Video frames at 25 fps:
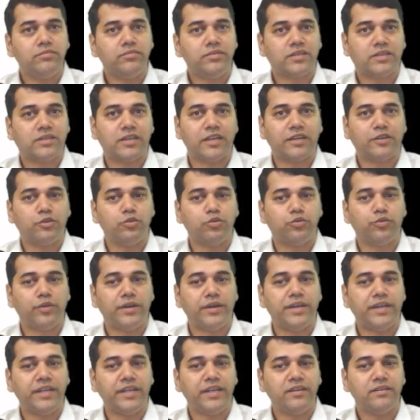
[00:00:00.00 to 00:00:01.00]
just like
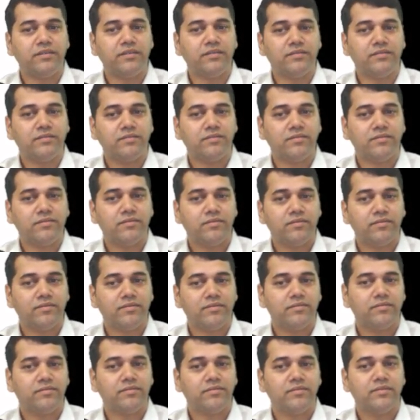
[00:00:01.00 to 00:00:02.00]
220
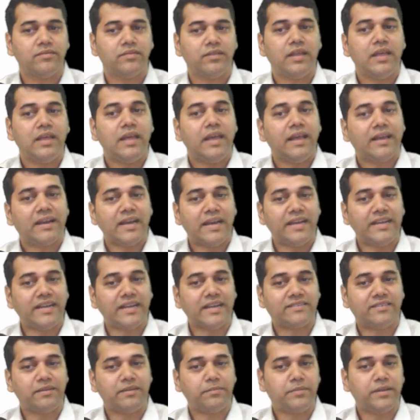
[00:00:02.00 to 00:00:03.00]
client
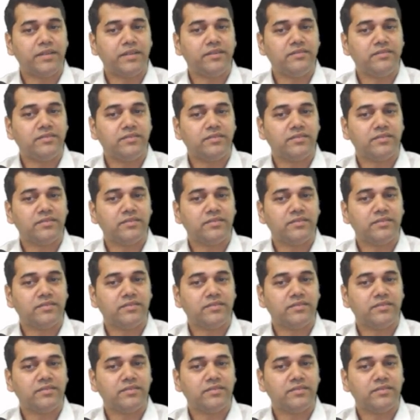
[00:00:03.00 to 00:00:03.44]
acceptance